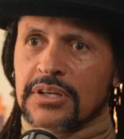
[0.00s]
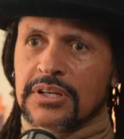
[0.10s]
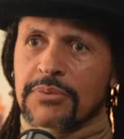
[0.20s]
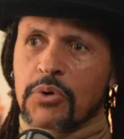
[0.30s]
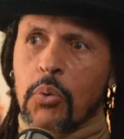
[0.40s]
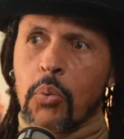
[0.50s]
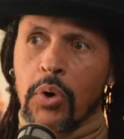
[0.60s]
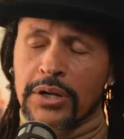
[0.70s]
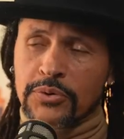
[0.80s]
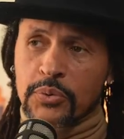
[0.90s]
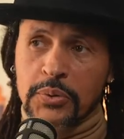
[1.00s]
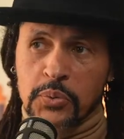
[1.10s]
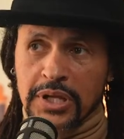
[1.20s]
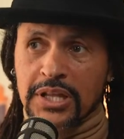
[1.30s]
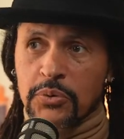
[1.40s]
Yeah, but what do we
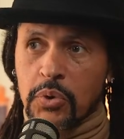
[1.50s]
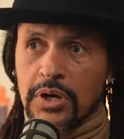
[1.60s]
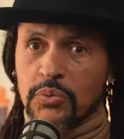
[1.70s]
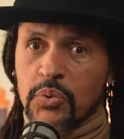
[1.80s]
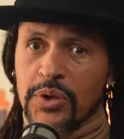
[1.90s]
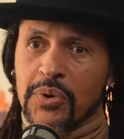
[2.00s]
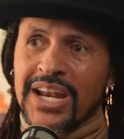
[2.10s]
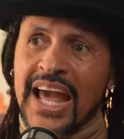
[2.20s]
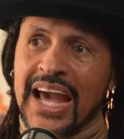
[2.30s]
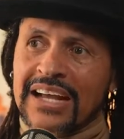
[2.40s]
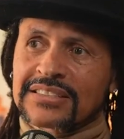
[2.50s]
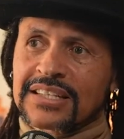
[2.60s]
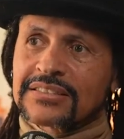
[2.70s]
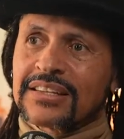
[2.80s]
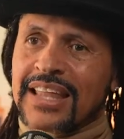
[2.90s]
really want? We want
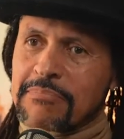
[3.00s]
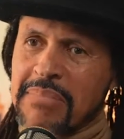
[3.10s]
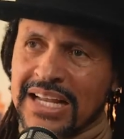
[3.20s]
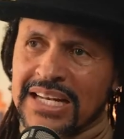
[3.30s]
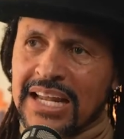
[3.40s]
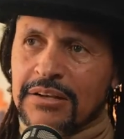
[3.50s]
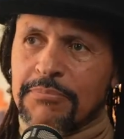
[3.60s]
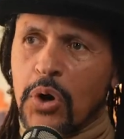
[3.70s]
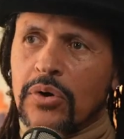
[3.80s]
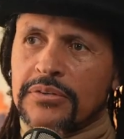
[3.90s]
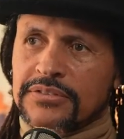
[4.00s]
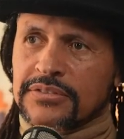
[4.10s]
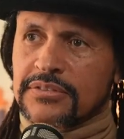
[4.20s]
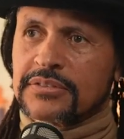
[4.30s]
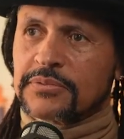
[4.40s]
access to that magnetic pulse,
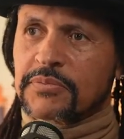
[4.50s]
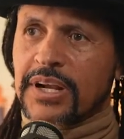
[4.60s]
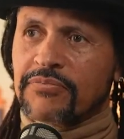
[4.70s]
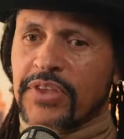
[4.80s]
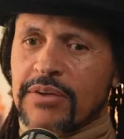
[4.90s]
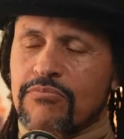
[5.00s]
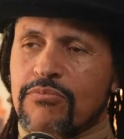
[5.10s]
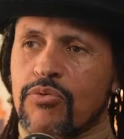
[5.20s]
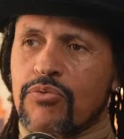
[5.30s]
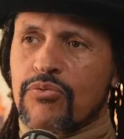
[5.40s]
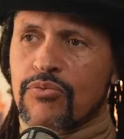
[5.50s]
right? That woof,